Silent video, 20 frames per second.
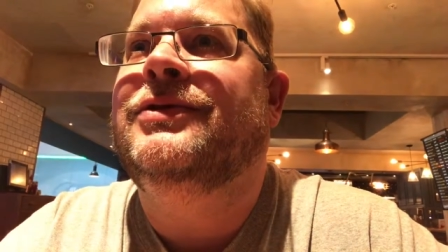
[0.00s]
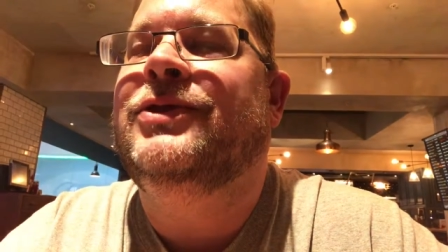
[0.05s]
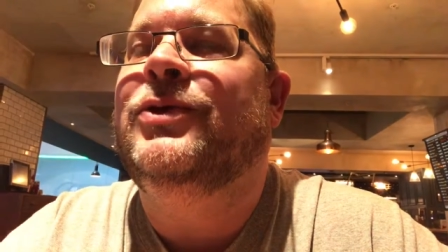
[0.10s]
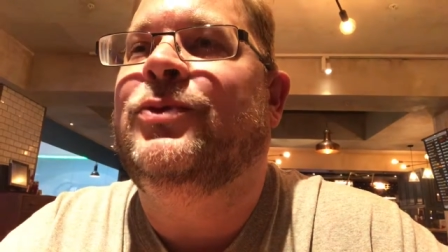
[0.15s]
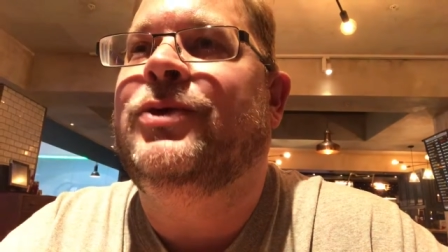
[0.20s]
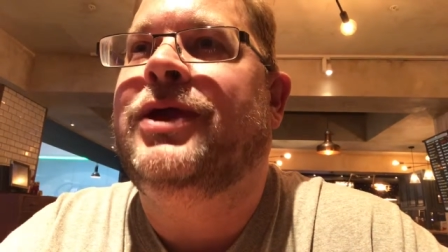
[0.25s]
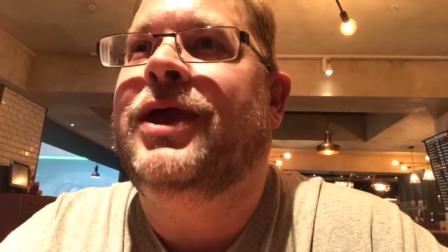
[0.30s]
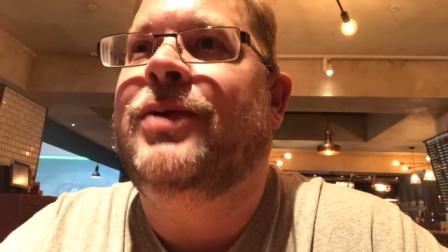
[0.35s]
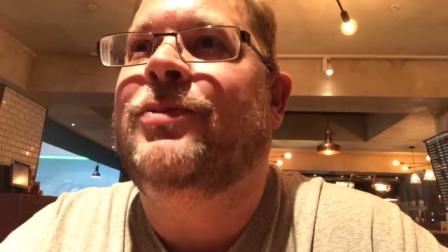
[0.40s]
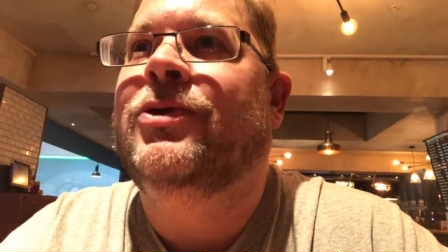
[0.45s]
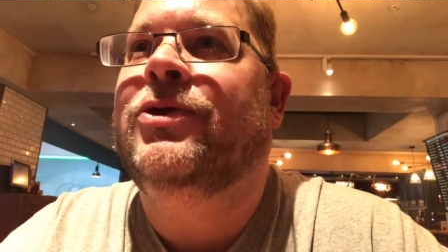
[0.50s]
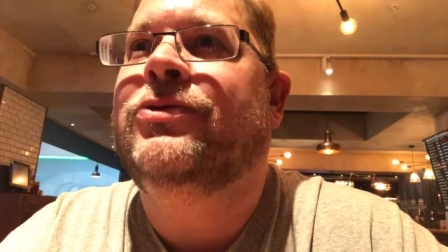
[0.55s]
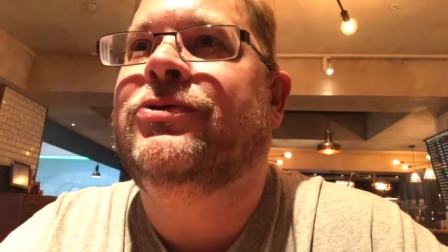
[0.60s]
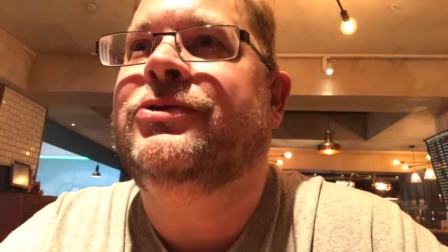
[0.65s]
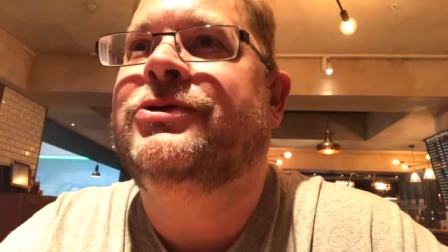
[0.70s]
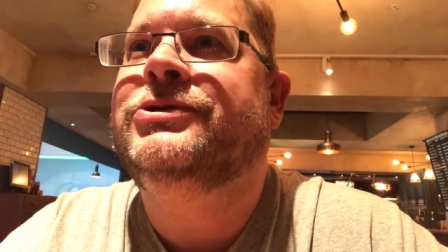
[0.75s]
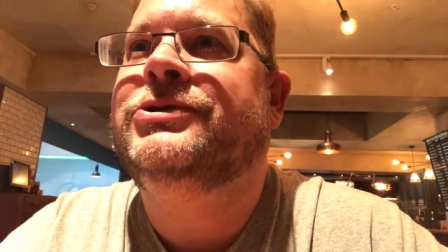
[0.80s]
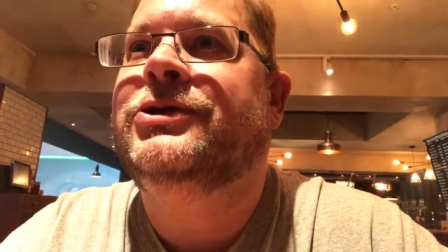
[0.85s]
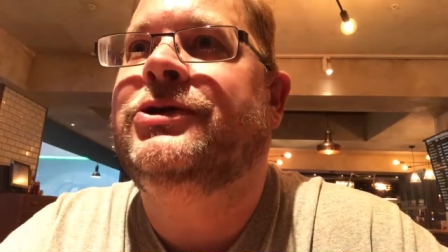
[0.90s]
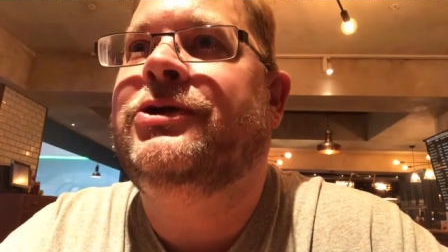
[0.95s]
then we came on
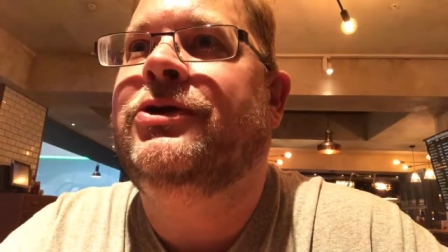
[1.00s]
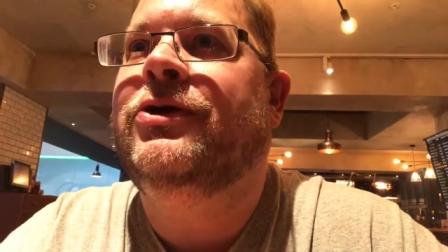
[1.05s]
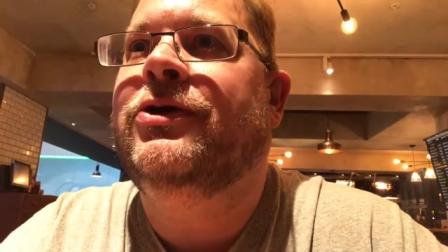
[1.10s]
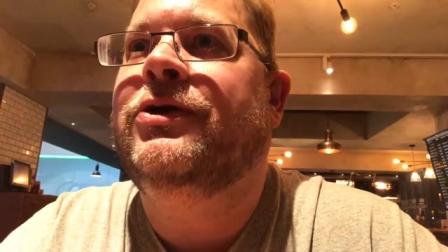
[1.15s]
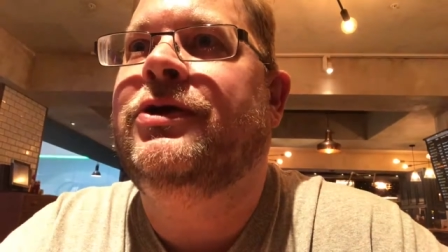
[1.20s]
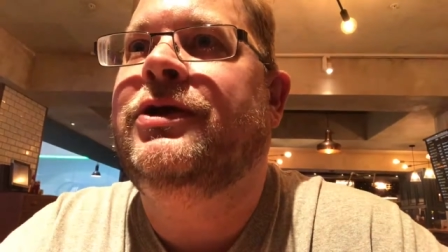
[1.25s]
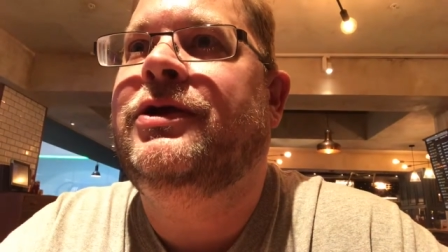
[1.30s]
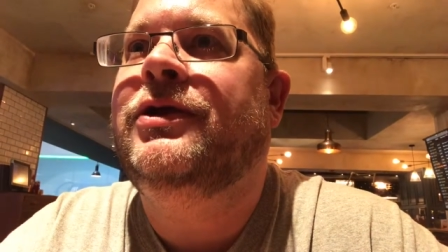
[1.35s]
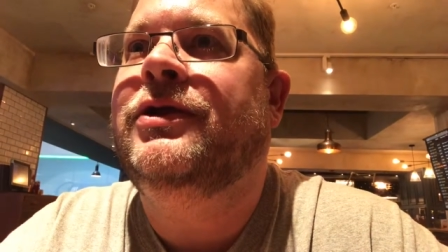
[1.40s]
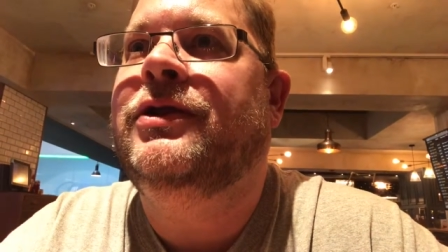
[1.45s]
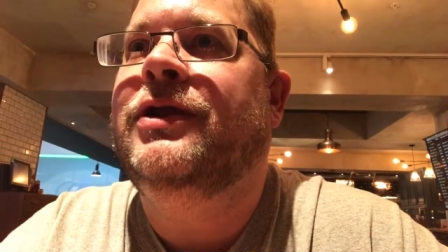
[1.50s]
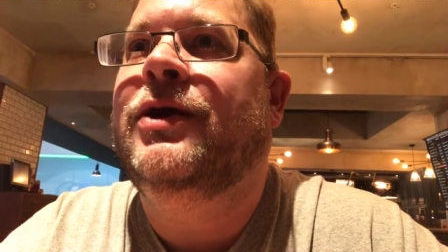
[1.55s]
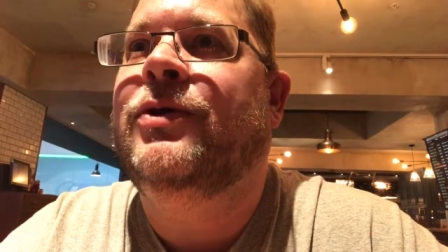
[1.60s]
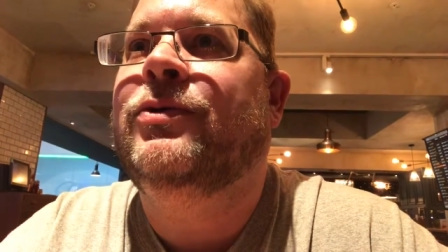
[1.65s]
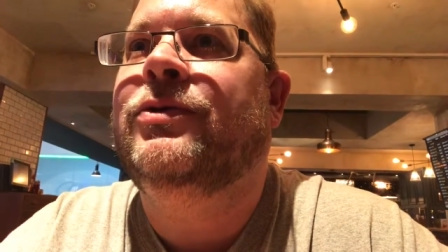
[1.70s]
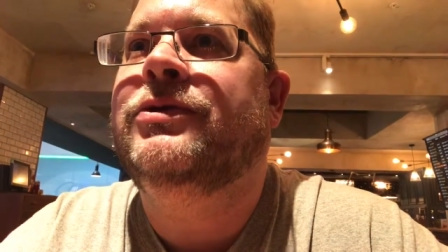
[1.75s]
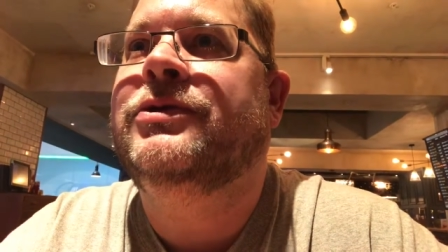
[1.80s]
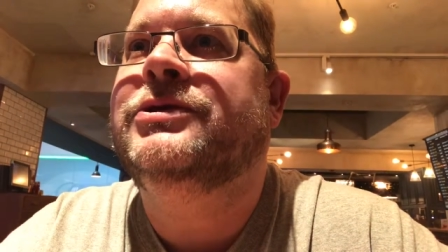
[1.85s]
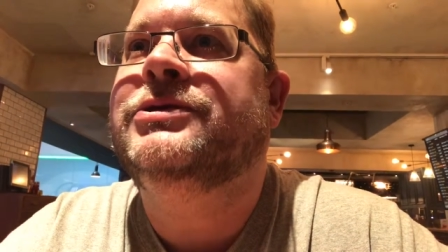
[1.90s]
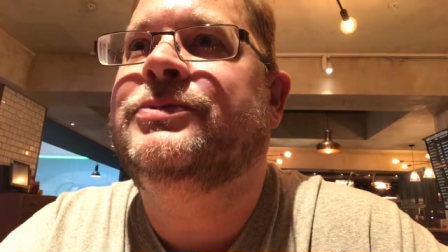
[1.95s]
through security and now
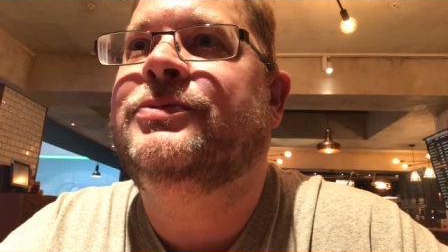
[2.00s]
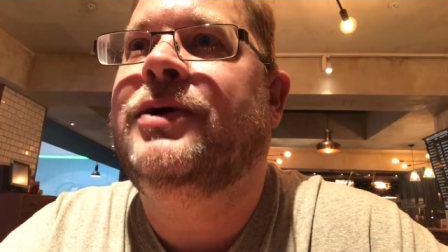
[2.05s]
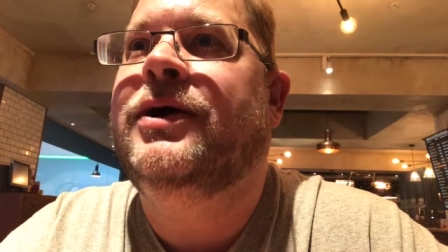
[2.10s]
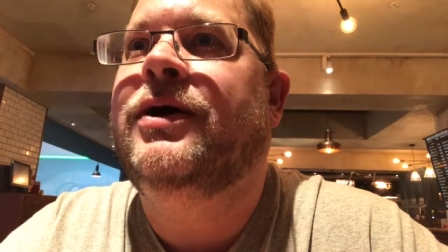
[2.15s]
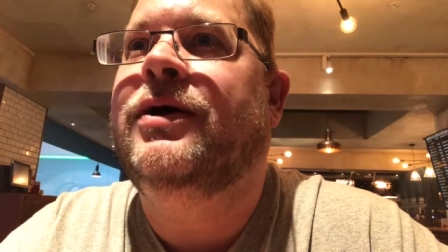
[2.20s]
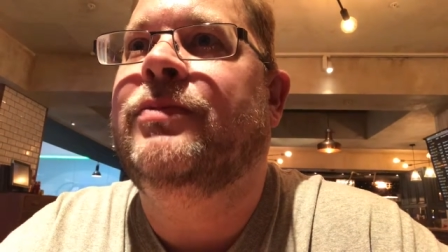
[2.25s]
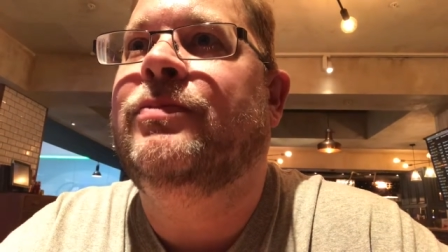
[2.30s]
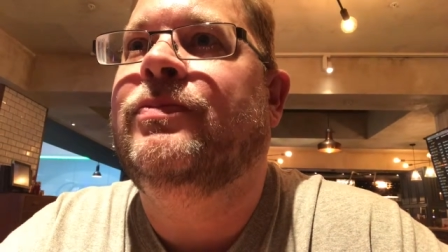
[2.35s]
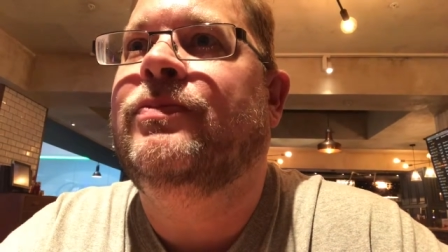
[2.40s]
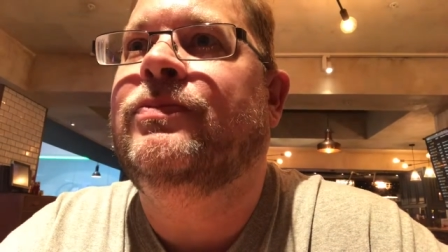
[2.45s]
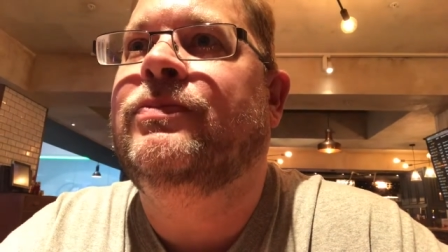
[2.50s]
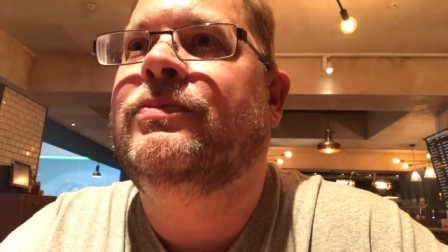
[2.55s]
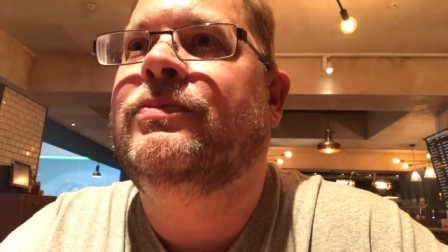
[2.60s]
we're in this pub.